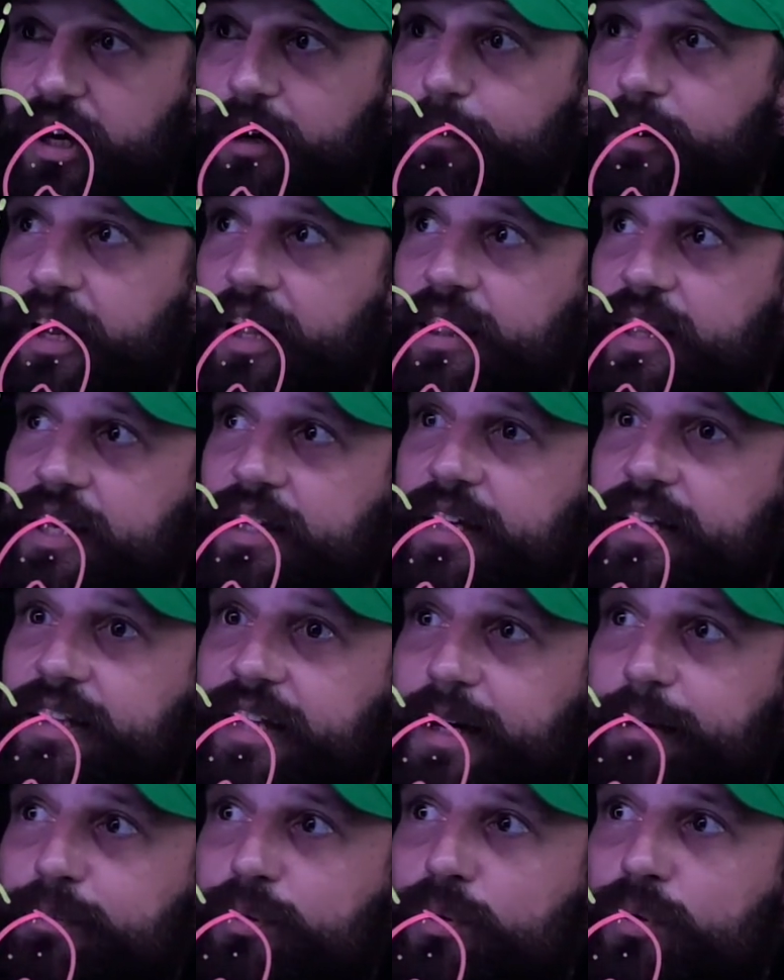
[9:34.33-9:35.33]
And I think at
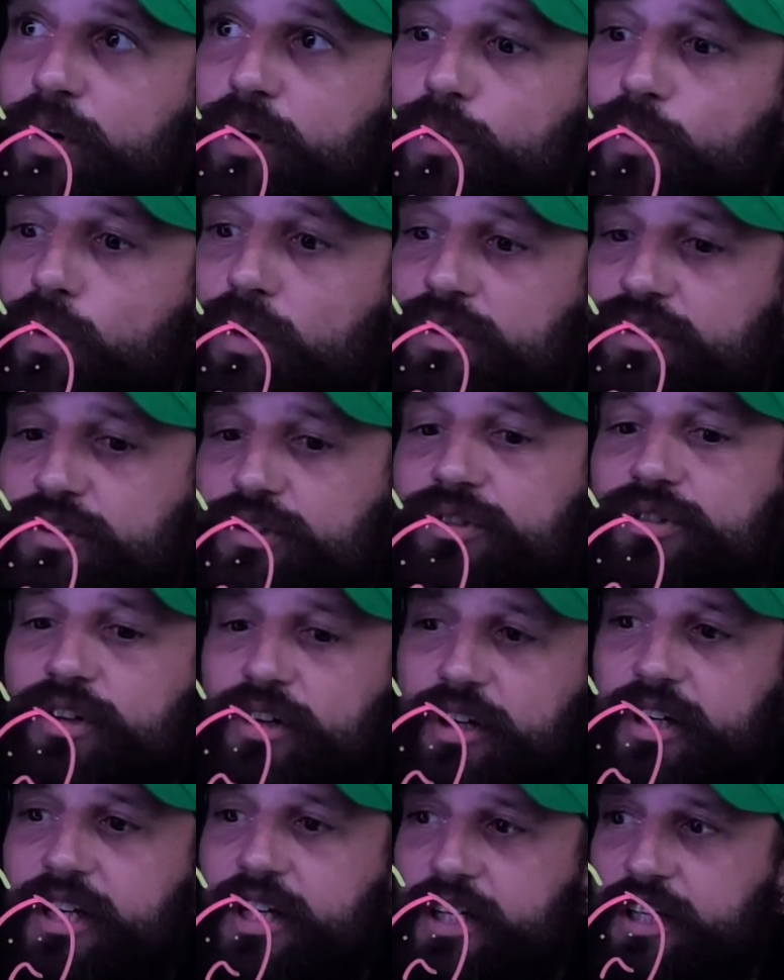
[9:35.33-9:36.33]
that point, once you
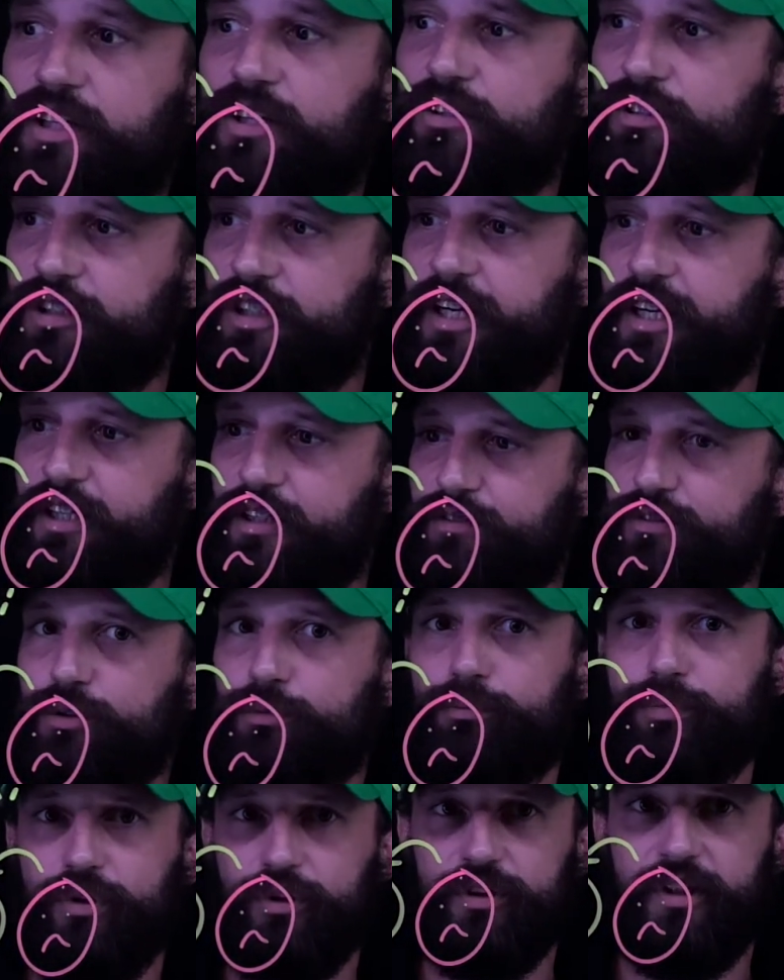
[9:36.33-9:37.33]
start getting creative, you
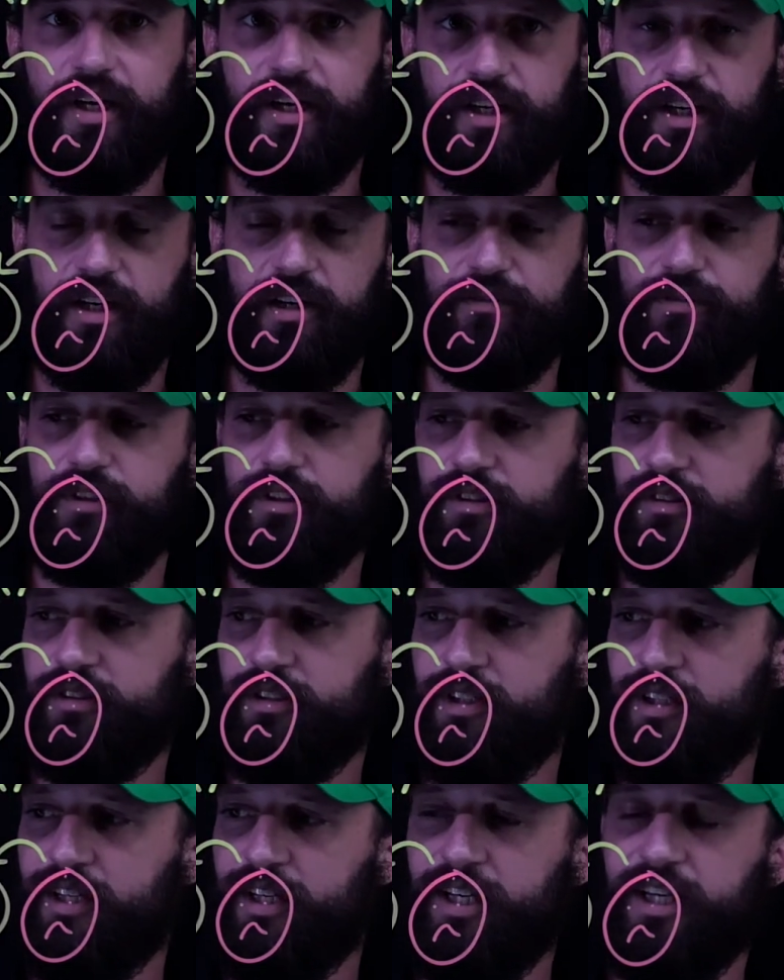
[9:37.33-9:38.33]
build that confidence,
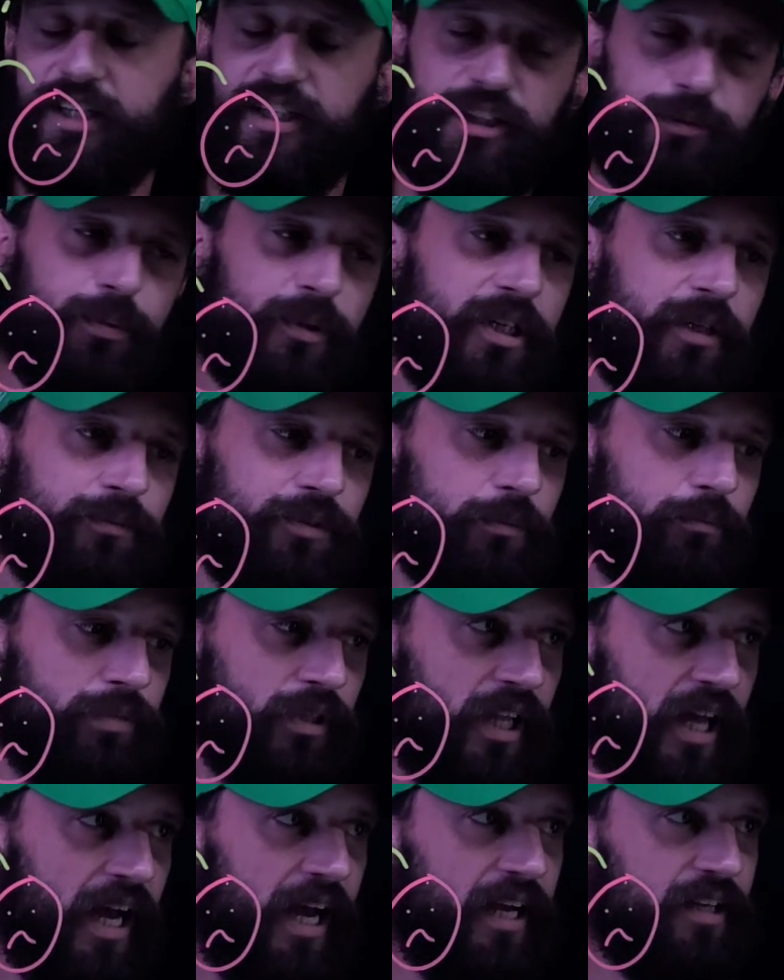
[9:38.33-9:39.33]
and this becomes a
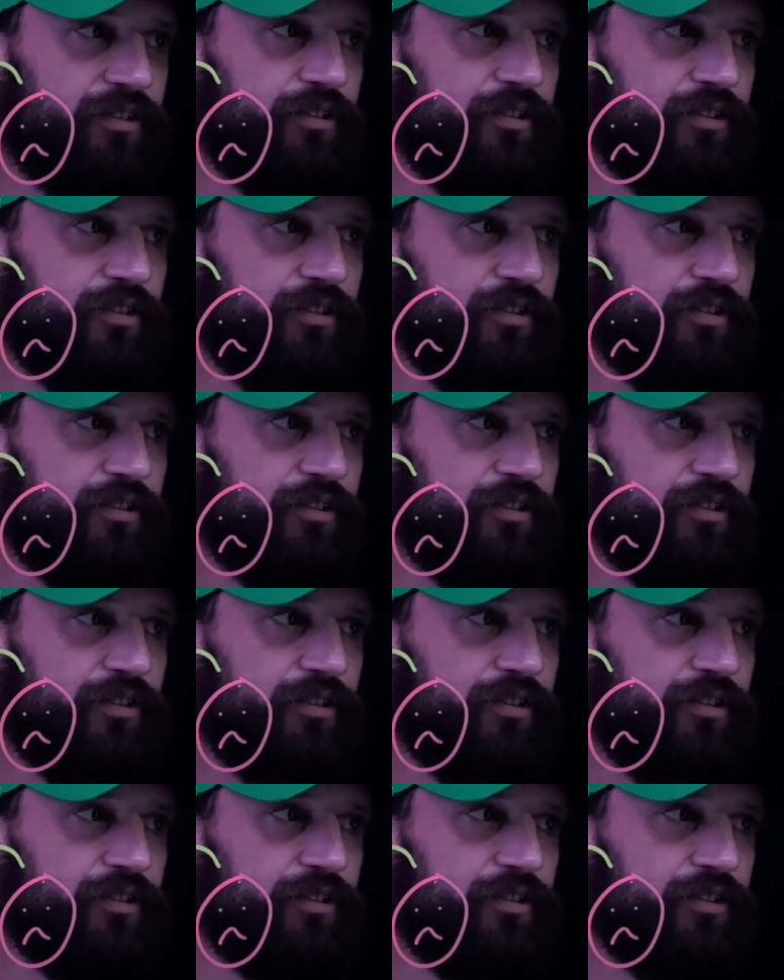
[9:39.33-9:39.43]
blast.